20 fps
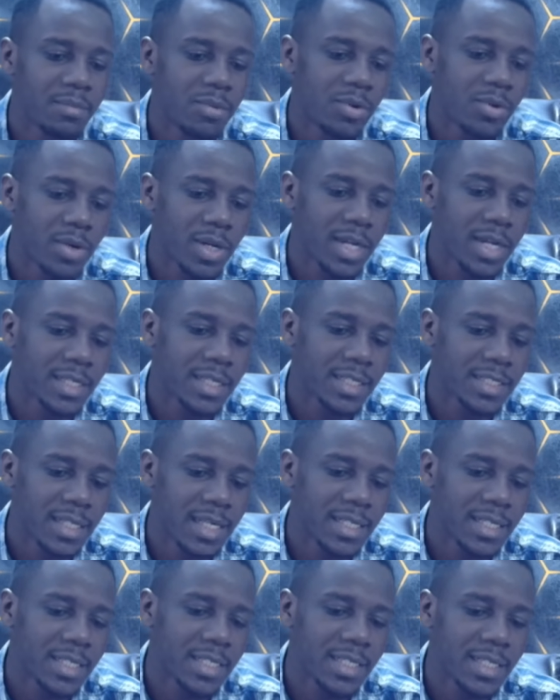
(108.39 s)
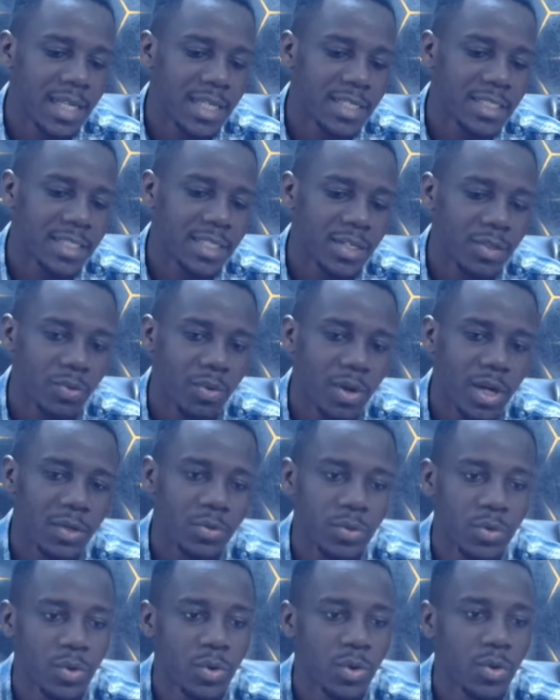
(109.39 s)
Mono Gadgets are dealers in what
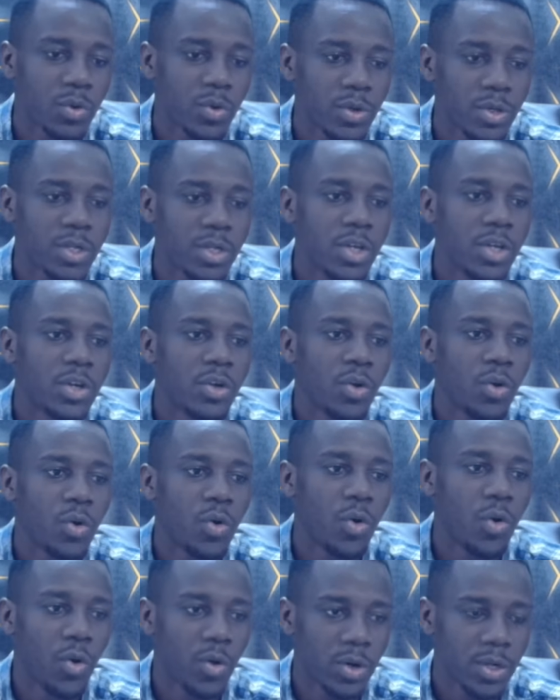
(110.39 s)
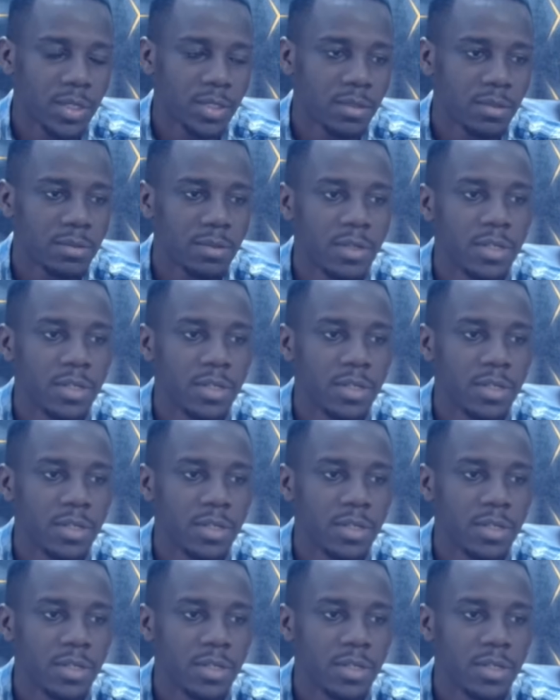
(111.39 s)
we call all,